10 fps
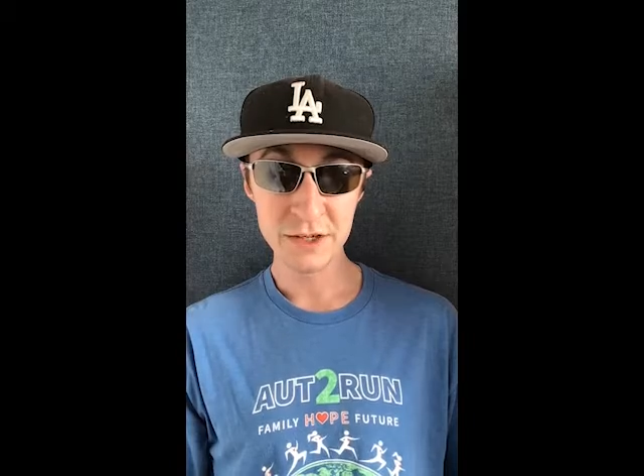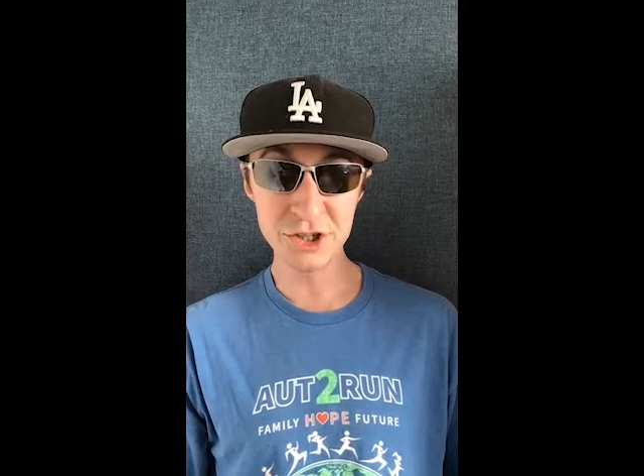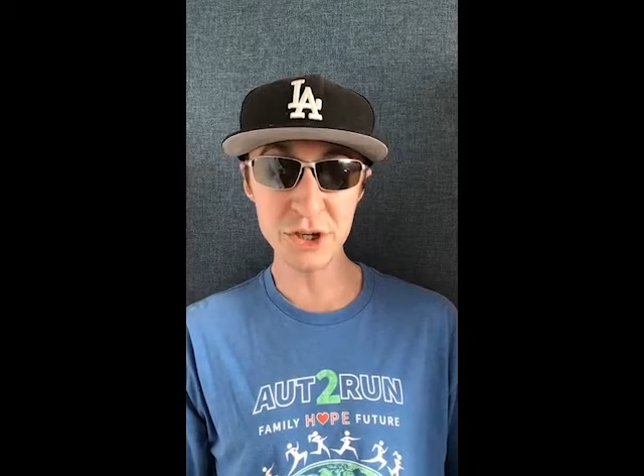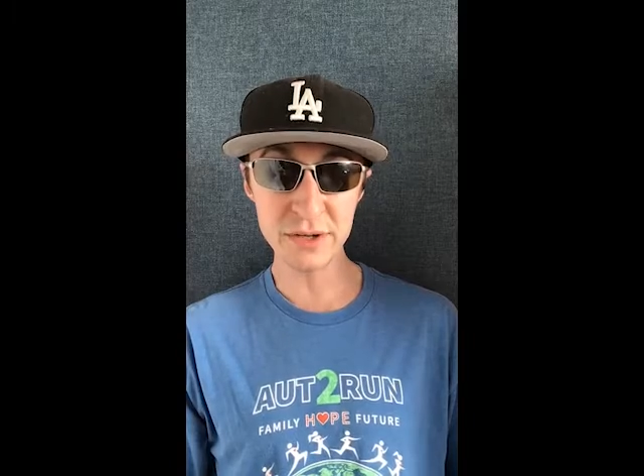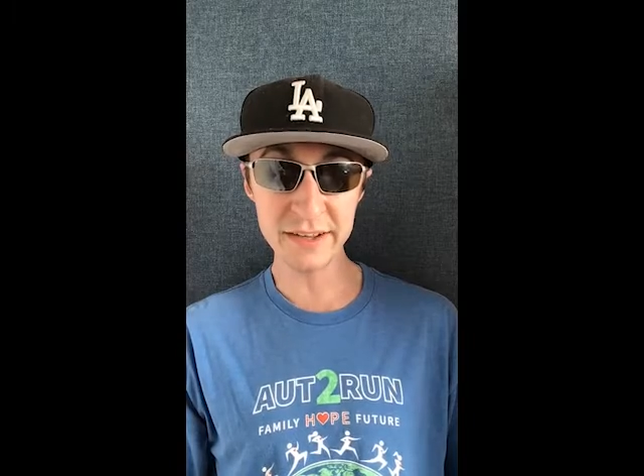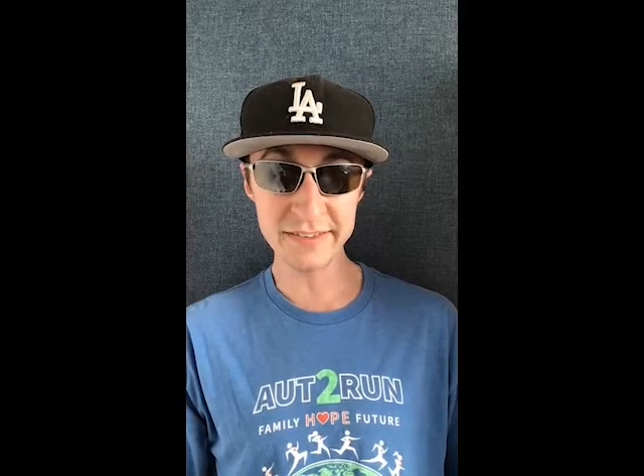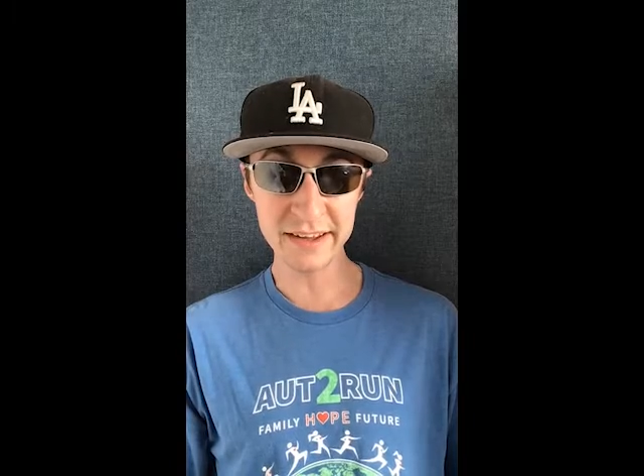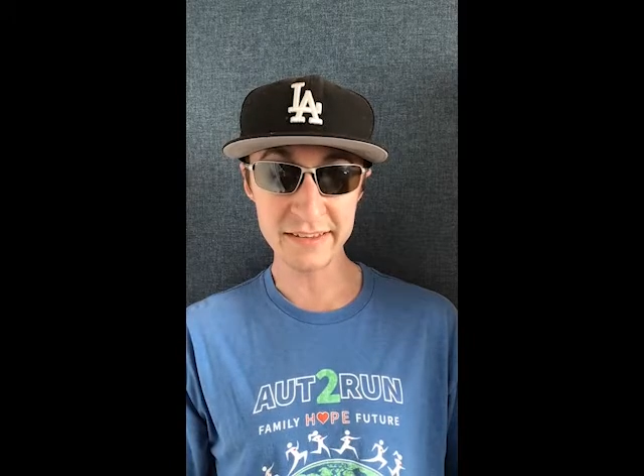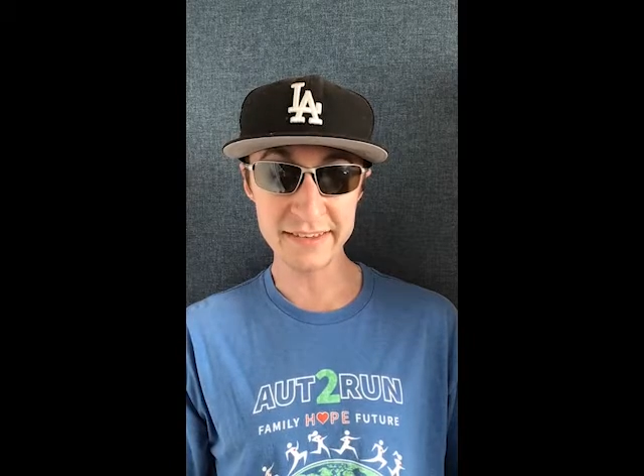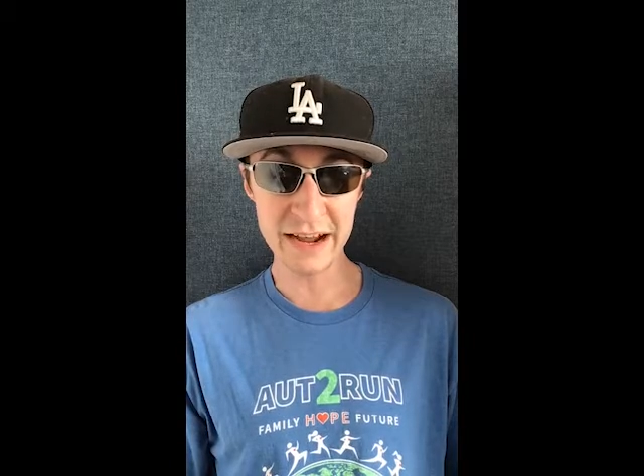Judas
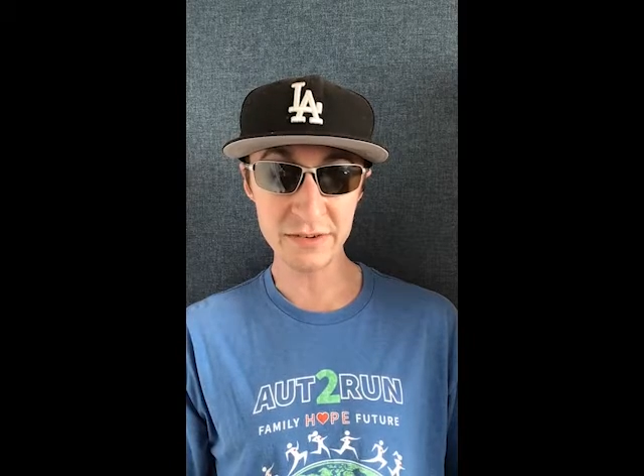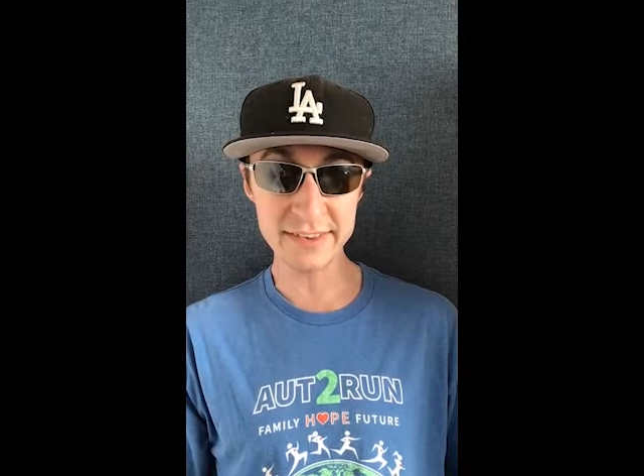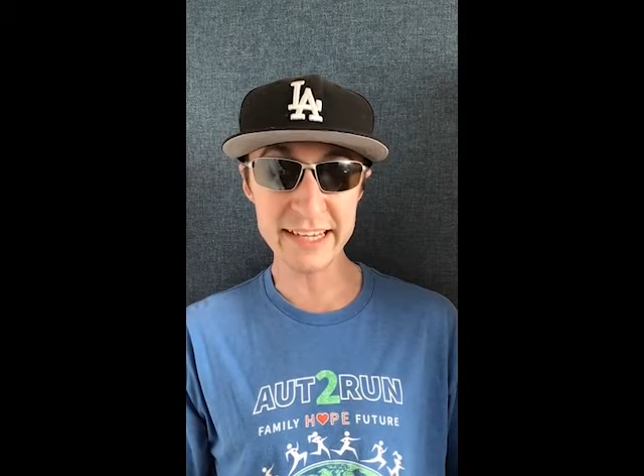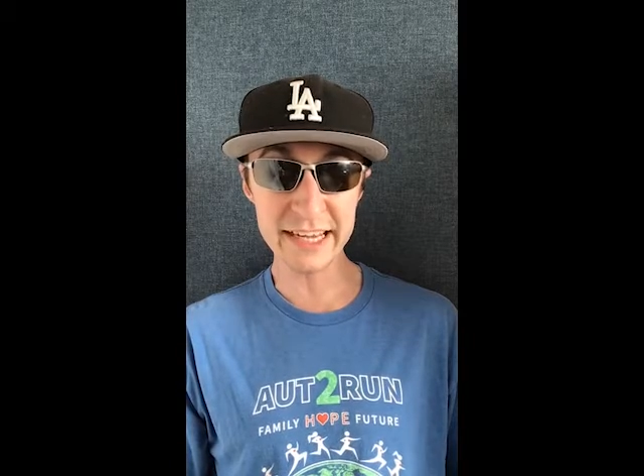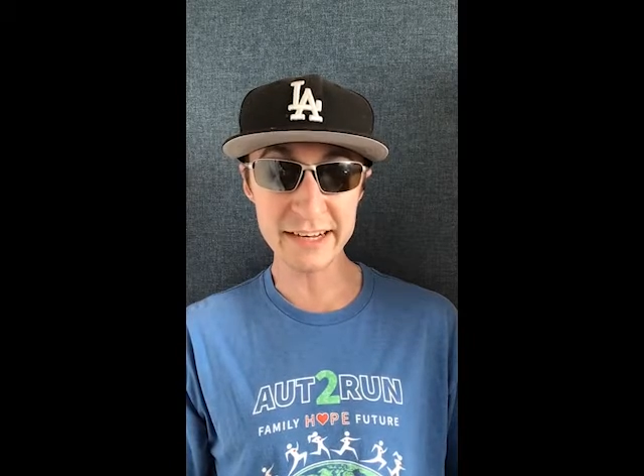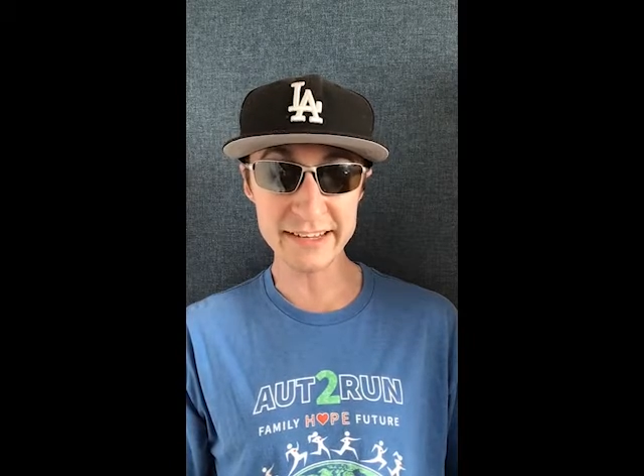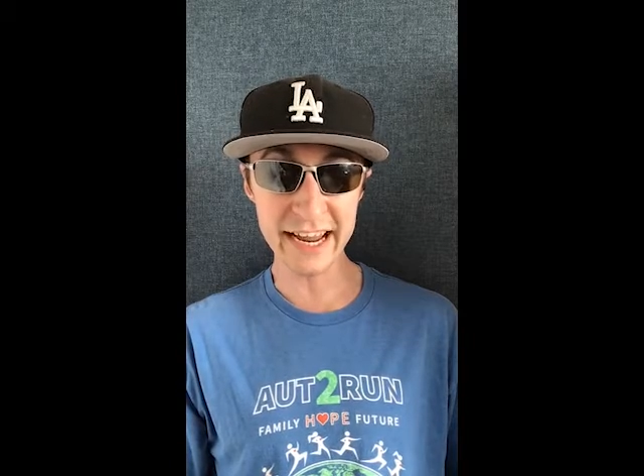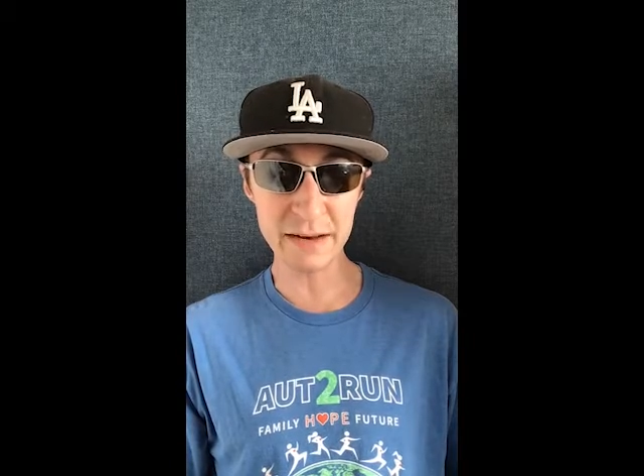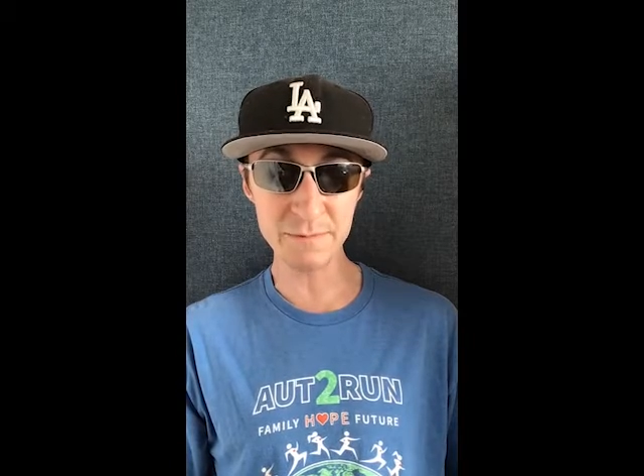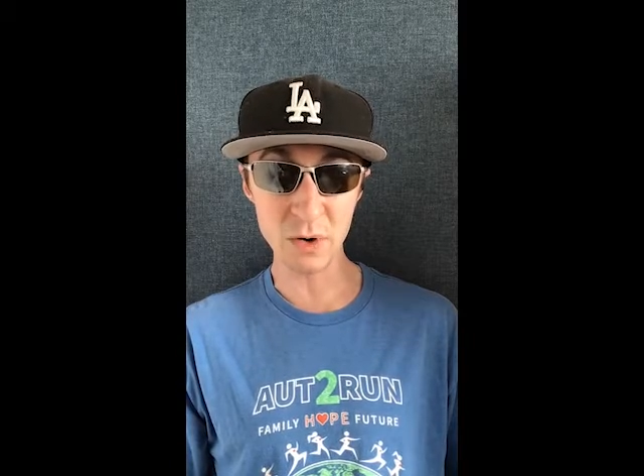is now singing
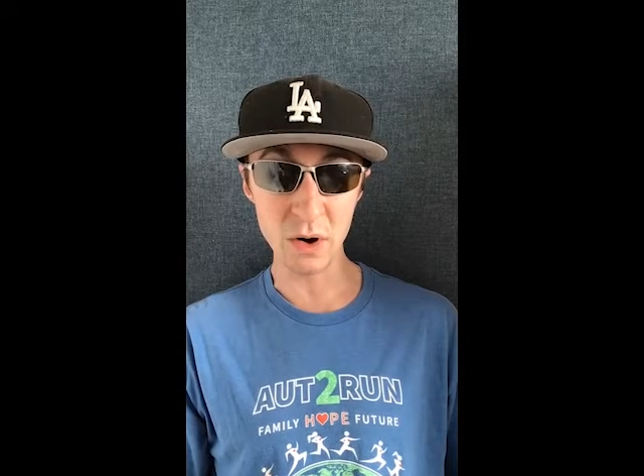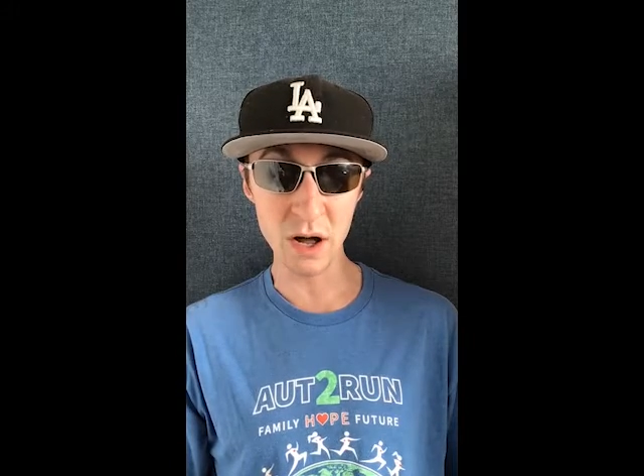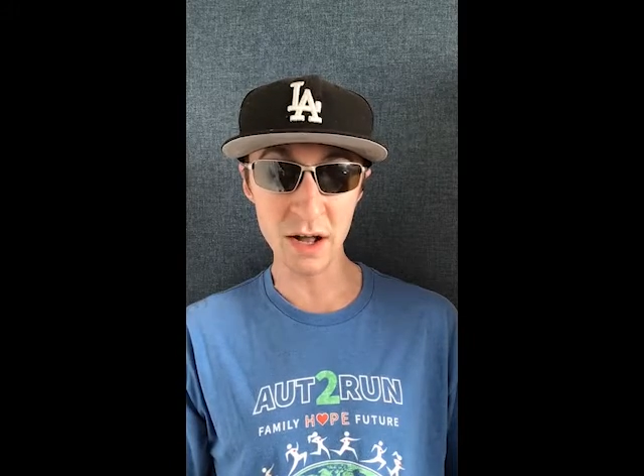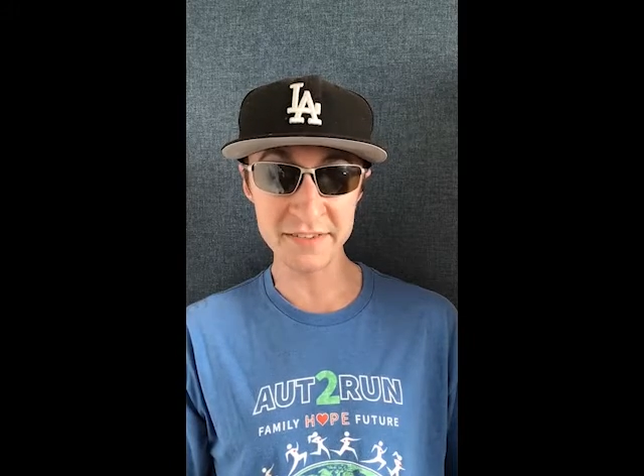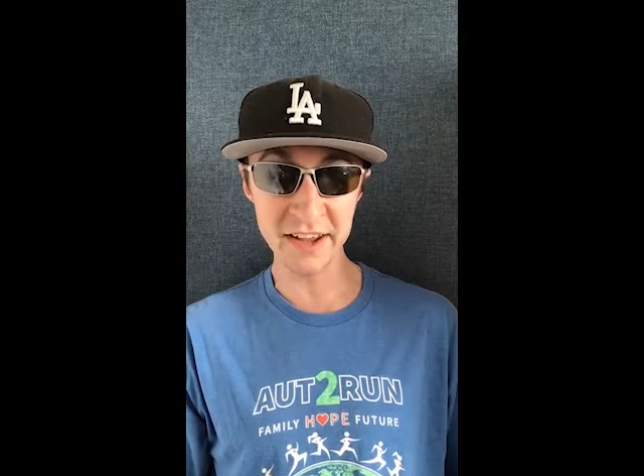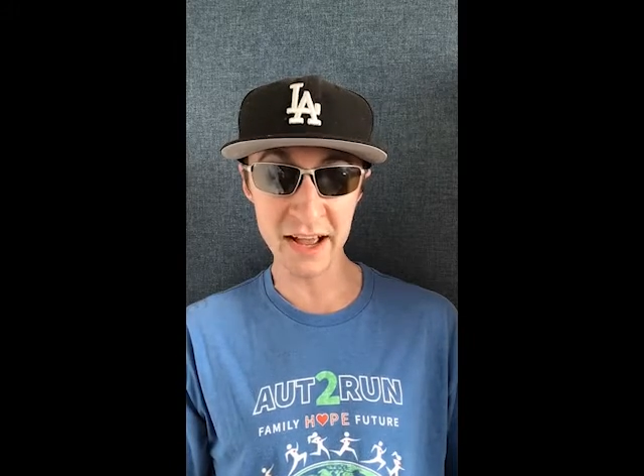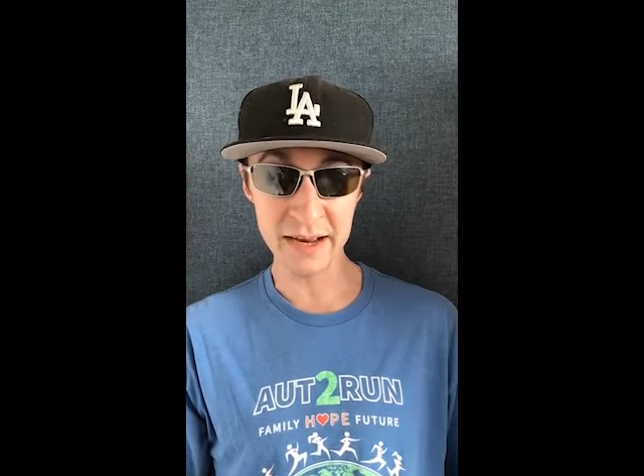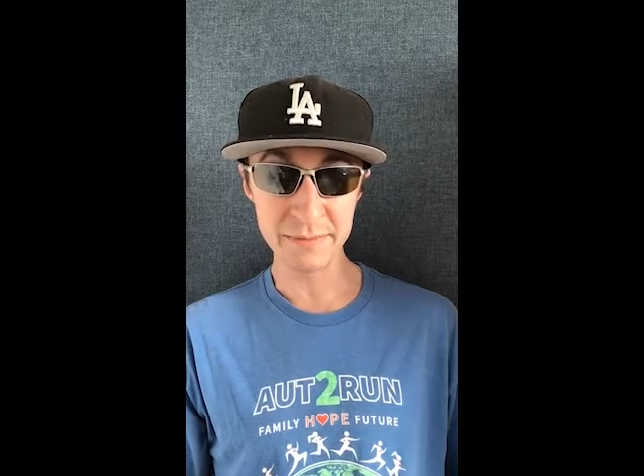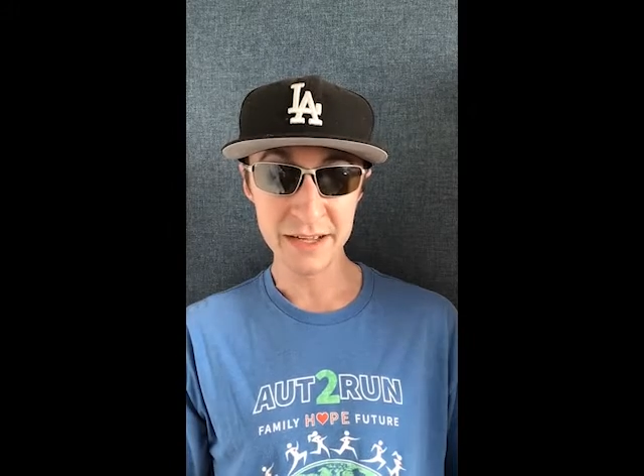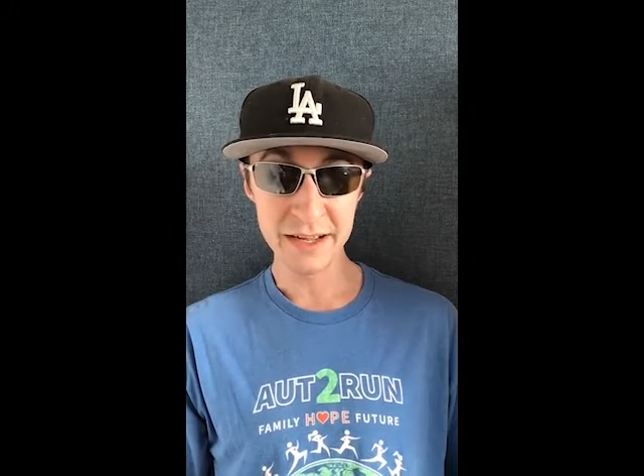Dan for All Time,